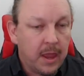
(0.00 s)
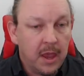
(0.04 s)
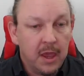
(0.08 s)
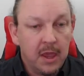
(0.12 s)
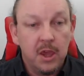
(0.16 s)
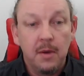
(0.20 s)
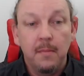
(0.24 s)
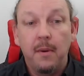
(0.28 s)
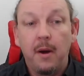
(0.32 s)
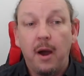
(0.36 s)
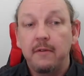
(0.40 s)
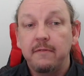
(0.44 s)

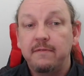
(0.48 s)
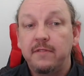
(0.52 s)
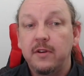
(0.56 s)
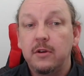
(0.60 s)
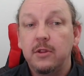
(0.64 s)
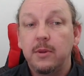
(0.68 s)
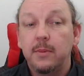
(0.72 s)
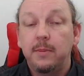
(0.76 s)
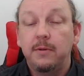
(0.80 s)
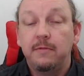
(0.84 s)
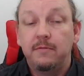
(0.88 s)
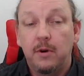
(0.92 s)
You might feel
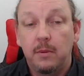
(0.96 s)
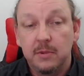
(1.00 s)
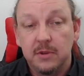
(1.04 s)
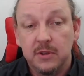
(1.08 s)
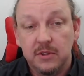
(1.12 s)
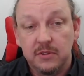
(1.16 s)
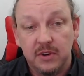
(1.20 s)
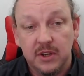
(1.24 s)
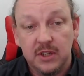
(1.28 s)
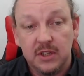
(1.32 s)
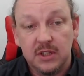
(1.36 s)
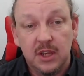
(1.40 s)
the
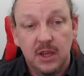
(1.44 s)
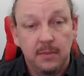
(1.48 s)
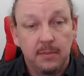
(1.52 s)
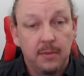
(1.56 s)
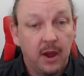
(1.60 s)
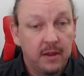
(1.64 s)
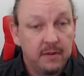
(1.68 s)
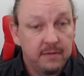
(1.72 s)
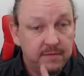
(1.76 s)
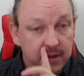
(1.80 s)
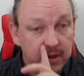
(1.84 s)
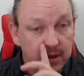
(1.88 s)
performance risk. You
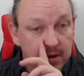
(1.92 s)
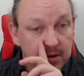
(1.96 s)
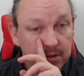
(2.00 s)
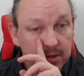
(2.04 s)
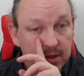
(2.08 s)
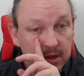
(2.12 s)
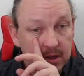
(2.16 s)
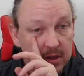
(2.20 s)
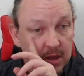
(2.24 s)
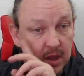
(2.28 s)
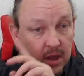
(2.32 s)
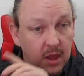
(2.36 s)
might feel
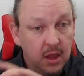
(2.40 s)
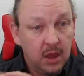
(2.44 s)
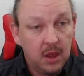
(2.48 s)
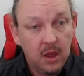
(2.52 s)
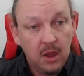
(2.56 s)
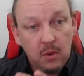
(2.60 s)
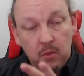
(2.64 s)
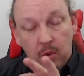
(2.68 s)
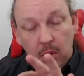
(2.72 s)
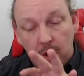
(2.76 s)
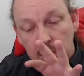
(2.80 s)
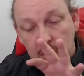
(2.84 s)
that
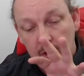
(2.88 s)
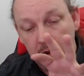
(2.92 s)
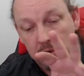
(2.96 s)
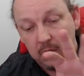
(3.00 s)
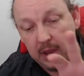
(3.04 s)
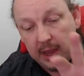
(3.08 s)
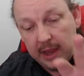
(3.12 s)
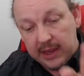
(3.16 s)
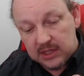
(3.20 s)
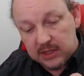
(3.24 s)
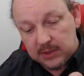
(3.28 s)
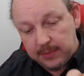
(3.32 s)
what you
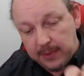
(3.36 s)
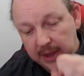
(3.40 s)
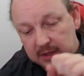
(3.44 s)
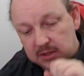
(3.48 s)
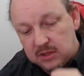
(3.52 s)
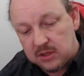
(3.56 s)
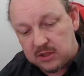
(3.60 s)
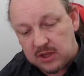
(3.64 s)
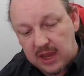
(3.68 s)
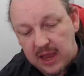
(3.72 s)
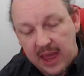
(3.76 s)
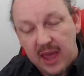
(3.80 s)

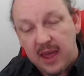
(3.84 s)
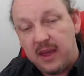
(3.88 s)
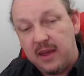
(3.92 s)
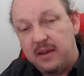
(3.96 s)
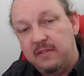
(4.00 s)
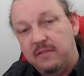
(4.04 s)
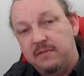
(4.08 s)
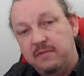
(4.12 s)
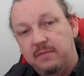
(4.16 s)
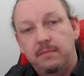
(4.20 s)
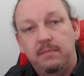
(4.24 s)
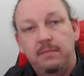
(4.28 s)
expected to
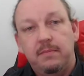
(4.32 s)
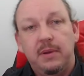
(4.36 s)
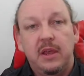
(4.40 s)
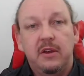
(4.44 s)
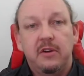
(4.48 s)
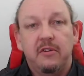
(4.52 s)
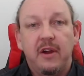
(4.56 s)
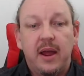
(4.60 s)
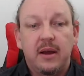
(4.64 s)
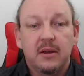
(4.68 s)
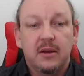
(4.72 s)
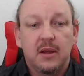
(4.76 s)
have be
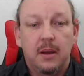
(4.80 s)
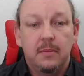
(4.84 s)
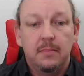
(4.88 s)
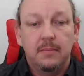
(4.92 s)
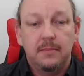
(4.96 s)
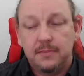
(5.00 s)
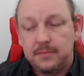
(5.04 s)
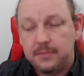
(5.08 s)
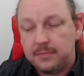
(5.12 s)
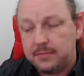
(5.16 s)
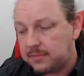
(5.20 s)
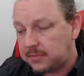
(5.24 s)
your outcome
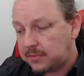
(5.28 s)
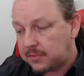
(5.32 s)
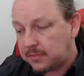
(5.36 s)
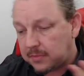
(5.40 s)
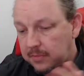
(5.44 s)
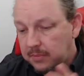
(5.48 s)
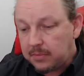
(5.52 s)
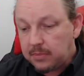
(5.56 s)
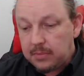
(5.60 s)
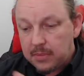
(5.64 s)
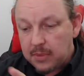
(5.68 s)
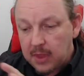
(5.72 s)

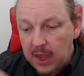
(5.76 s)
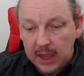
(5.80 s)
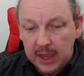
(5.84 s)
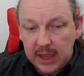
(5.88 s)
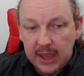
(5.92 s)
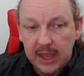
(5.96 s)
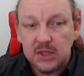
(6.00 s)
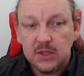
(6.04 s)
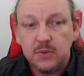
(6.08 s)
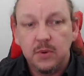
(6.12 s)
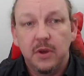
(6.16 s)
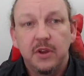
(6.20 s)

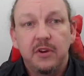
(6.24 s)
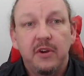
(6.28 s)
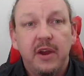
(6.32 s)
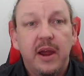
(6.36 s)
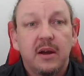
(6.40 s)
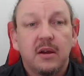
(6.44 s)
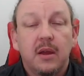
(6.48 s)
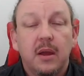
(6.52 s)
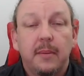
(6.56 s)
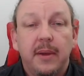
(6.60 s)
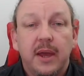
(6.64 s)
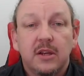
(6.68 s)
against what your
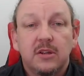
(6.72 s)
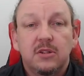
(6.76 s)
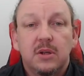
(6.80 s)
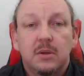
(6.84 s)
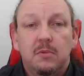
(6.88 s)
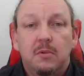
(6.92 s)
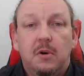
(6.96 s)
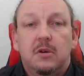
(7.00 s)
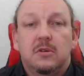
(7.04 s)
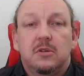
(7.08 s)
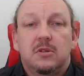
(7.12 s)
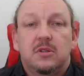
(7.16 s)
outcome actually
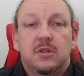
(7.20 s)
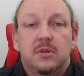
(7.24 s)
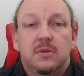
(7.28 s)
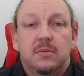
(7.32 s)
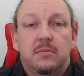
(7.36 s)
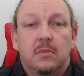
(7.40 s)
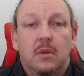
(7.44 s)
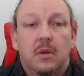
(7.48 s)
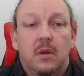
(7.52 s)
was.